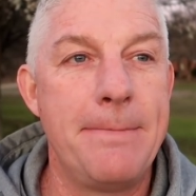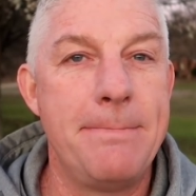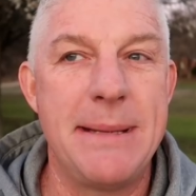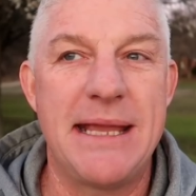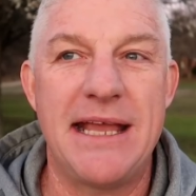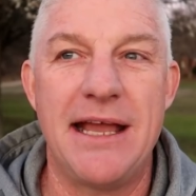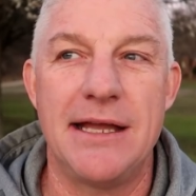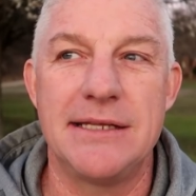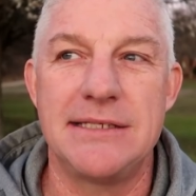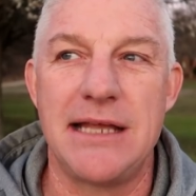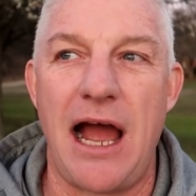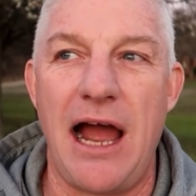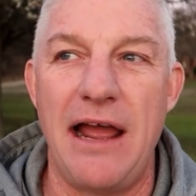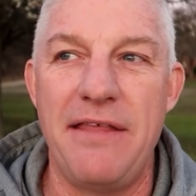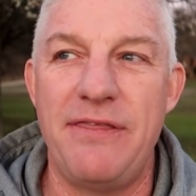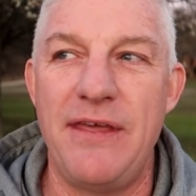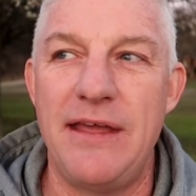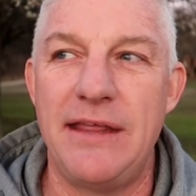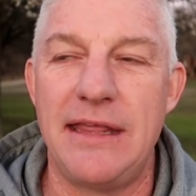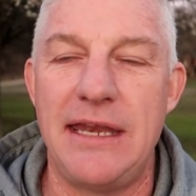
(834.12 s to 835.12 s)
because I
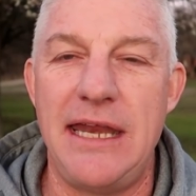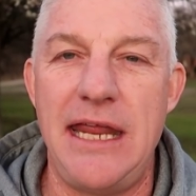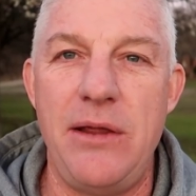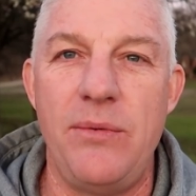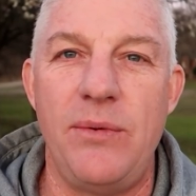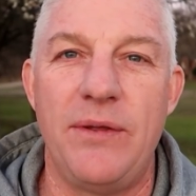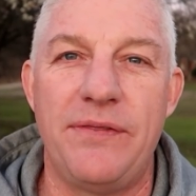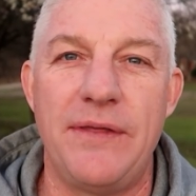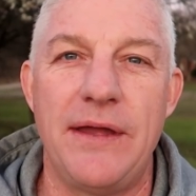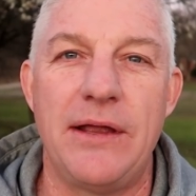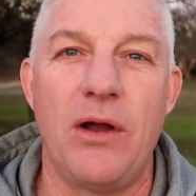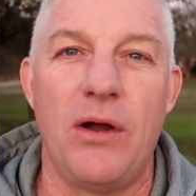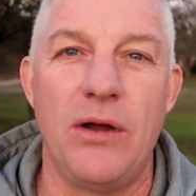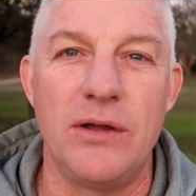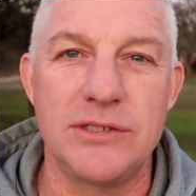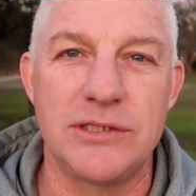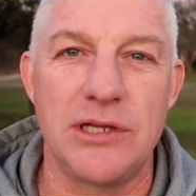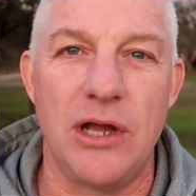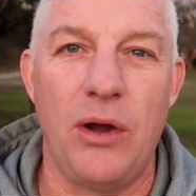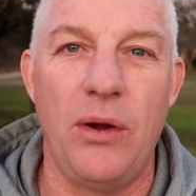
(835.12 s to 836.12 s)
think that he would think
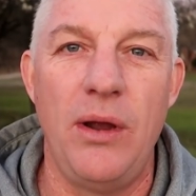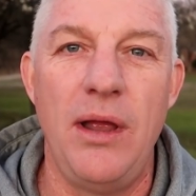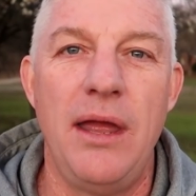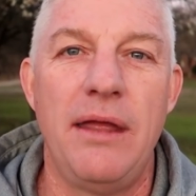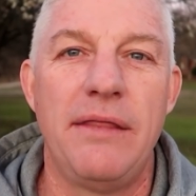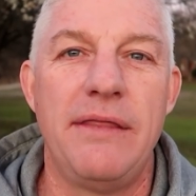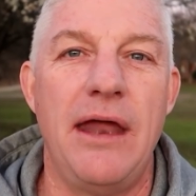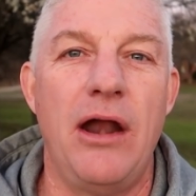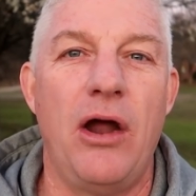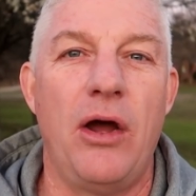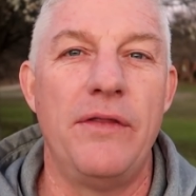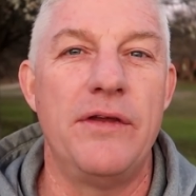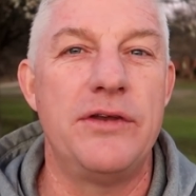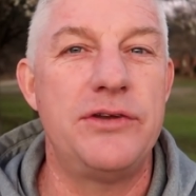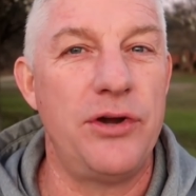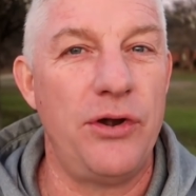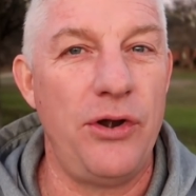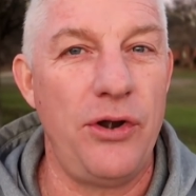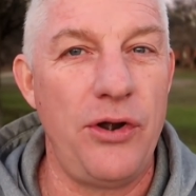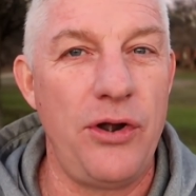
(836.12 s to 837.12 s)
also that on the
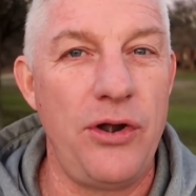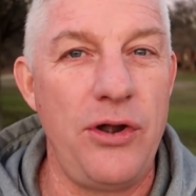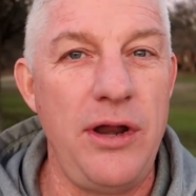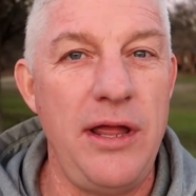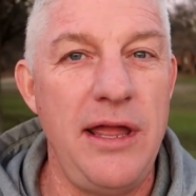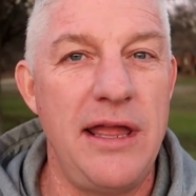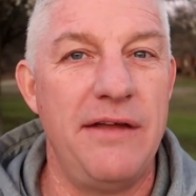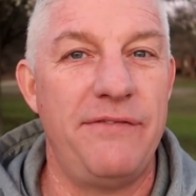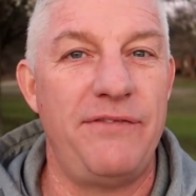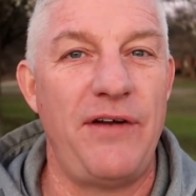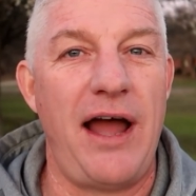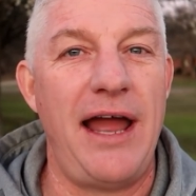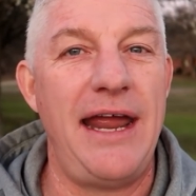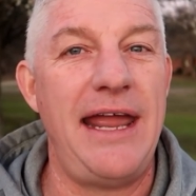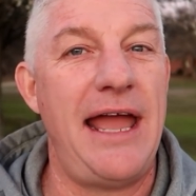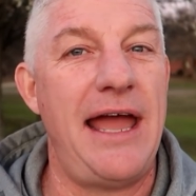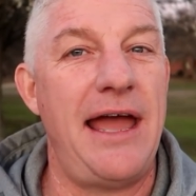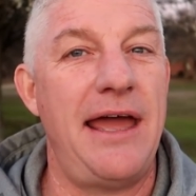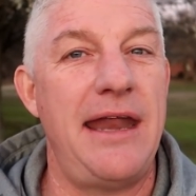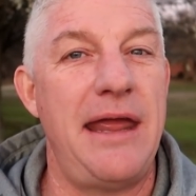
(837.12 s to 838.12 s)
turn, if I
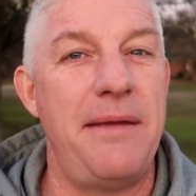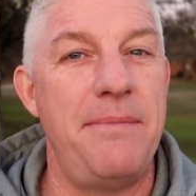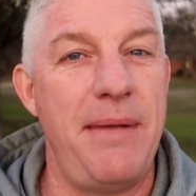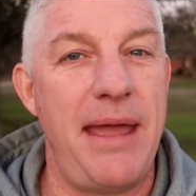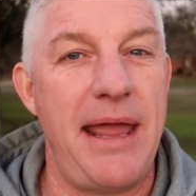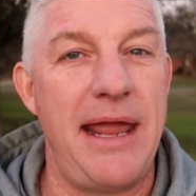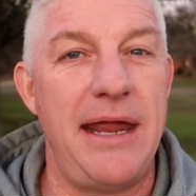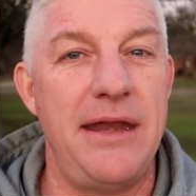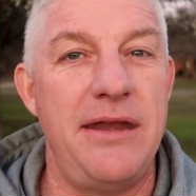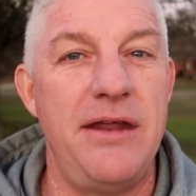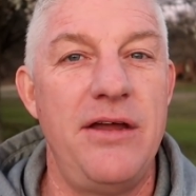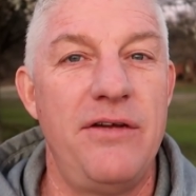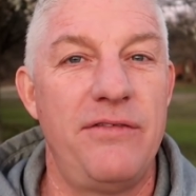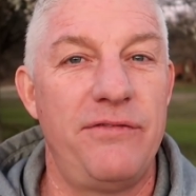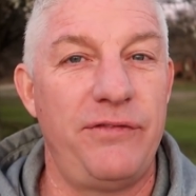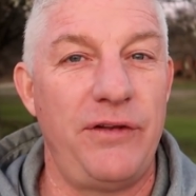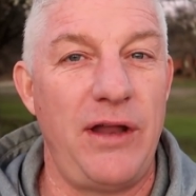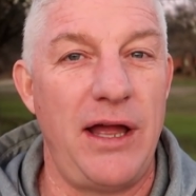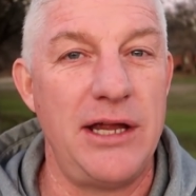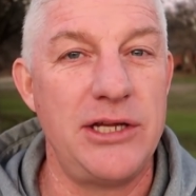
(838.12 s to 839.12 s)
had a made
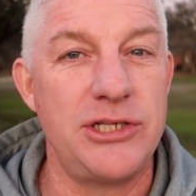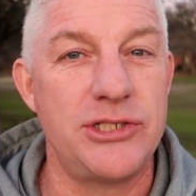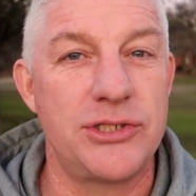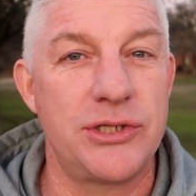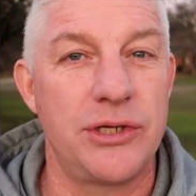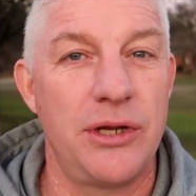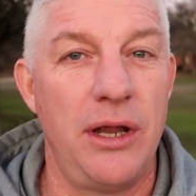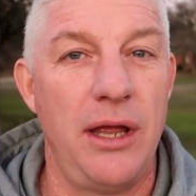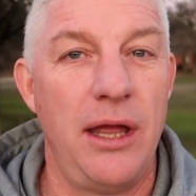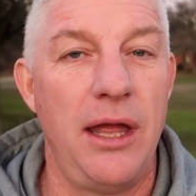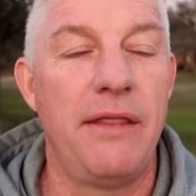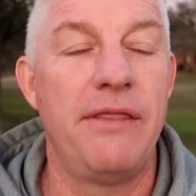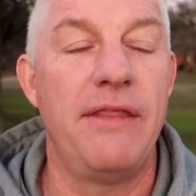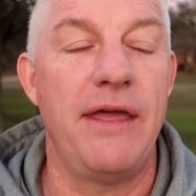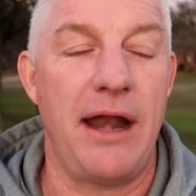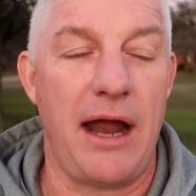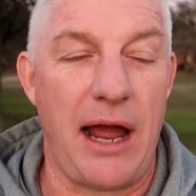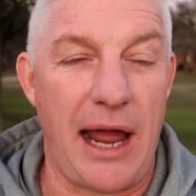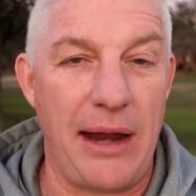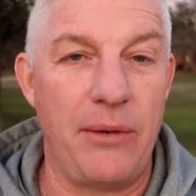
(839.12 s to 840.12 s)
flush,
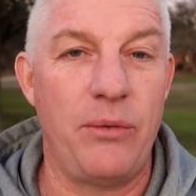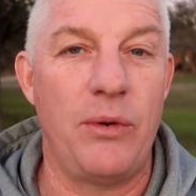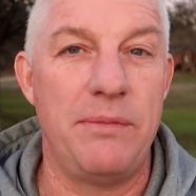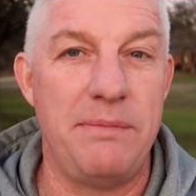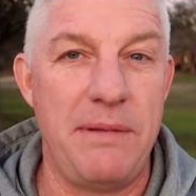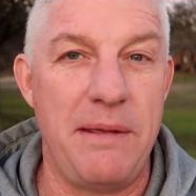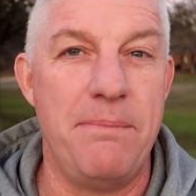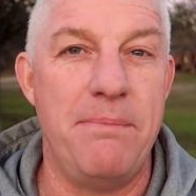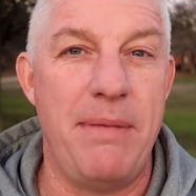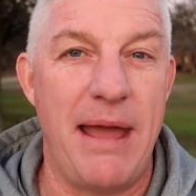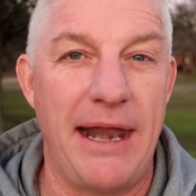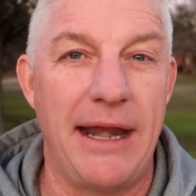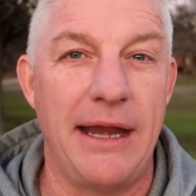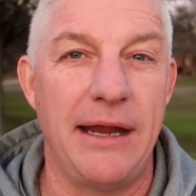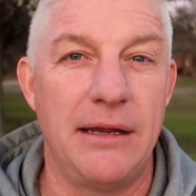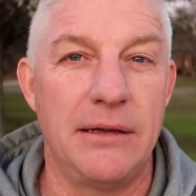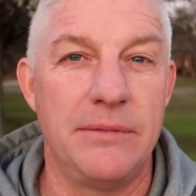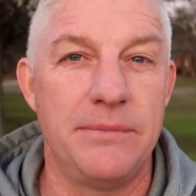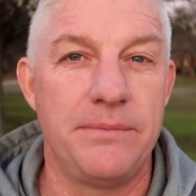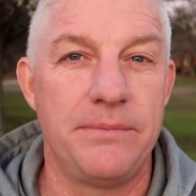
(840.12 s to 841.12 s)
that I would be
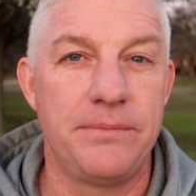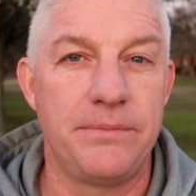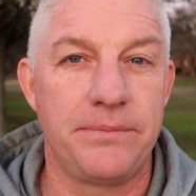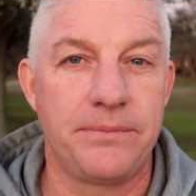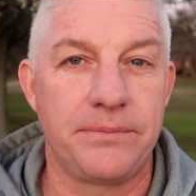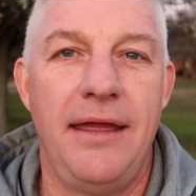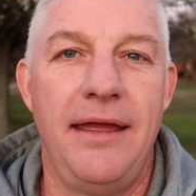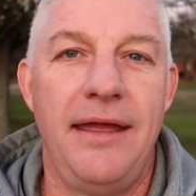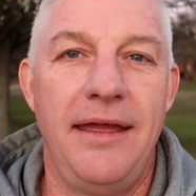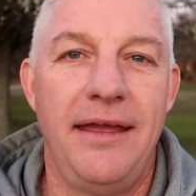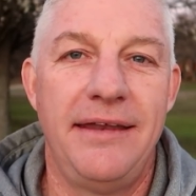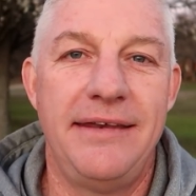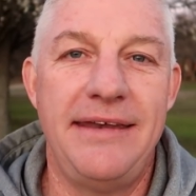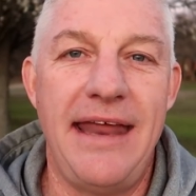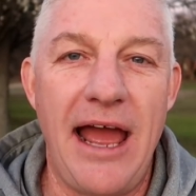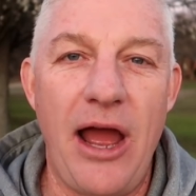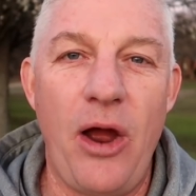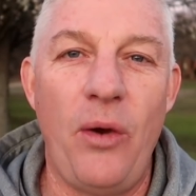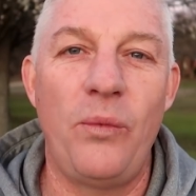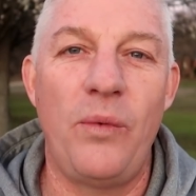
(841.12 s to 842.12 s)
betting.
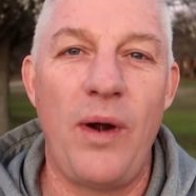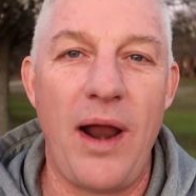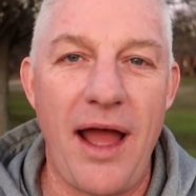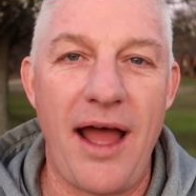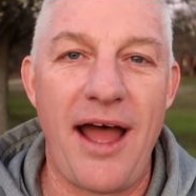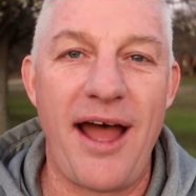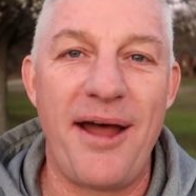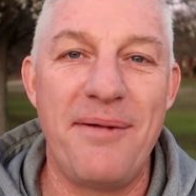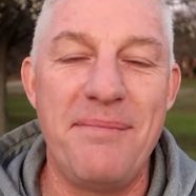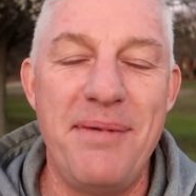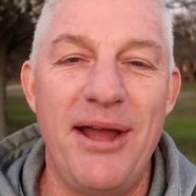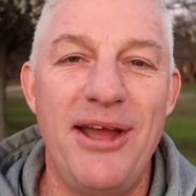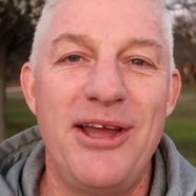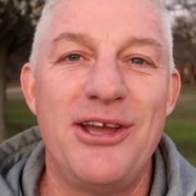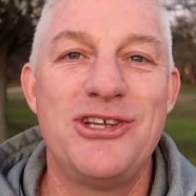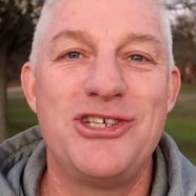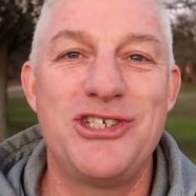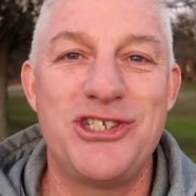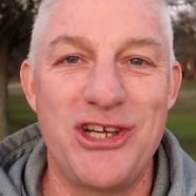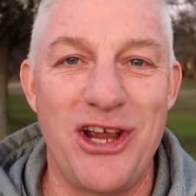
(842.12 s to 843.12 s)
Now Rob
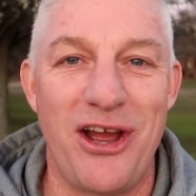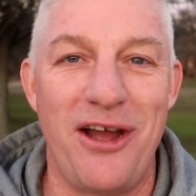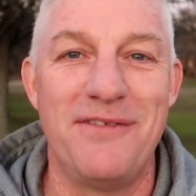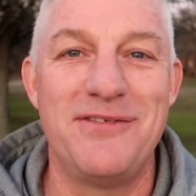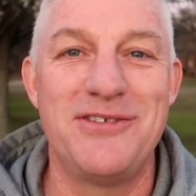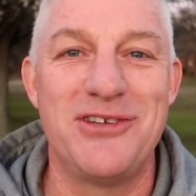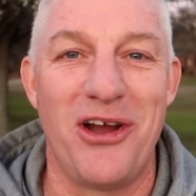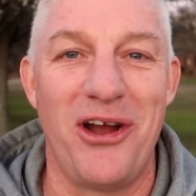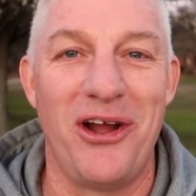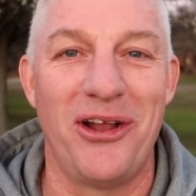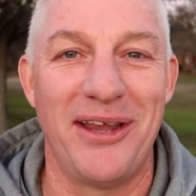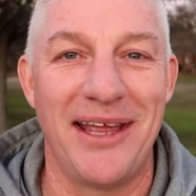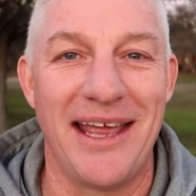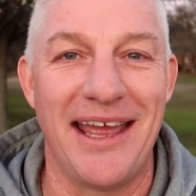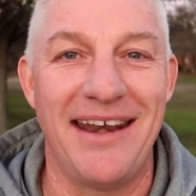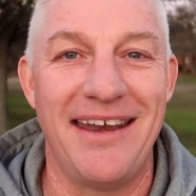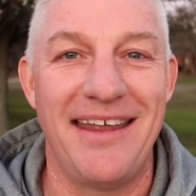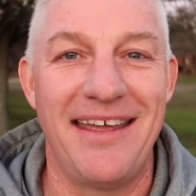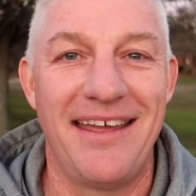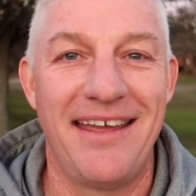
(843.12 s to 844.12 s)
shoves all
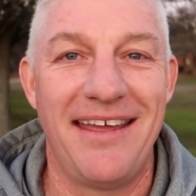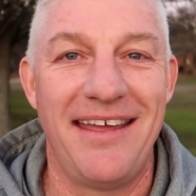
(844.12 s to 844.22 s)
in.